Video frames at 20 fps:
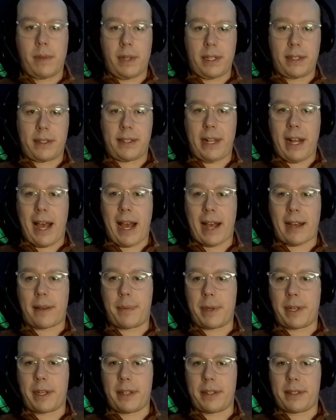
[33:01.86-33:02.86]
and
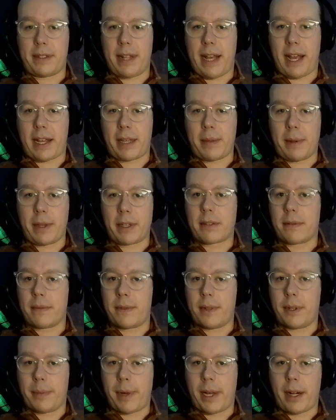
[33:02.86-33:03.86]
snack because snacking makes me
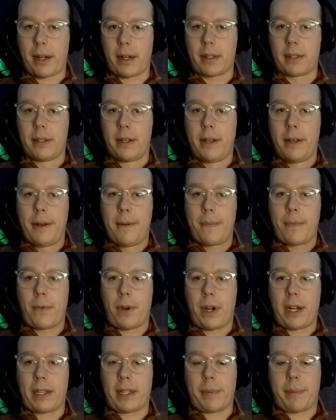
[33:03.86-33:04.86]
feel better.
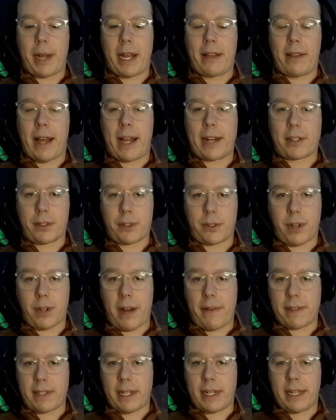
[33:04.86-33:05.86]
Right? The biological
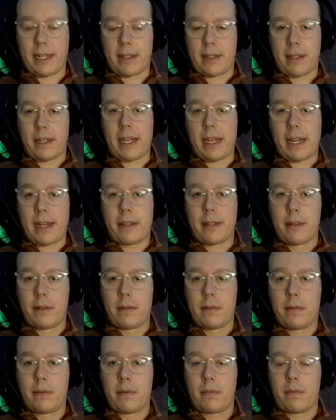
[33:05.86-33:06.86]
drive is I need to eat.
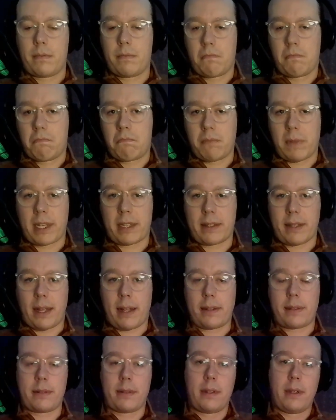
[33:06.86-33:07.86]
Makes
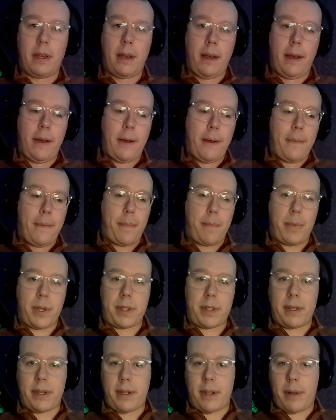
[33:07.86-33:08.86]
sense.
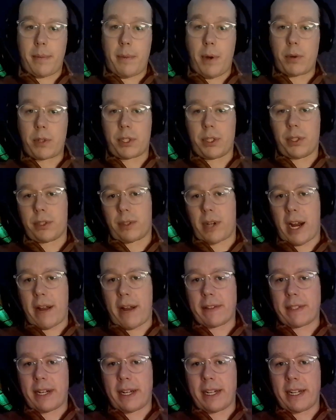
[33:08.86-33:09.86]
But the emotional
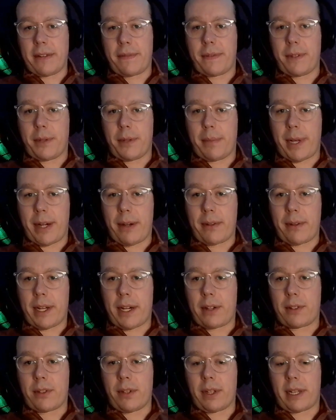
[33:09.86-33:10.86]
drive is that I need to feel better
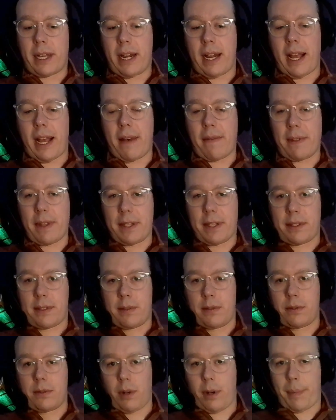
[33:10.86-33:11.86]
there. So I kind of have
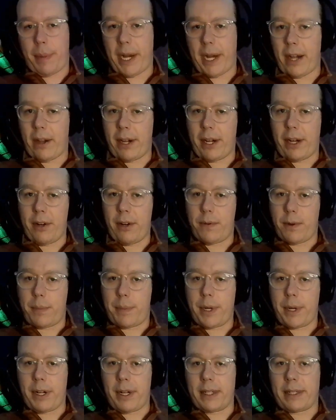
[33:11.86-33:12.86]
this sort of pairing over
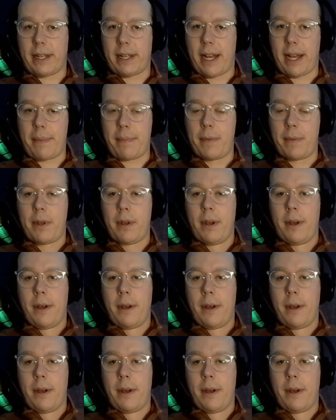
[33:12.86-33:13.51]
a period of time.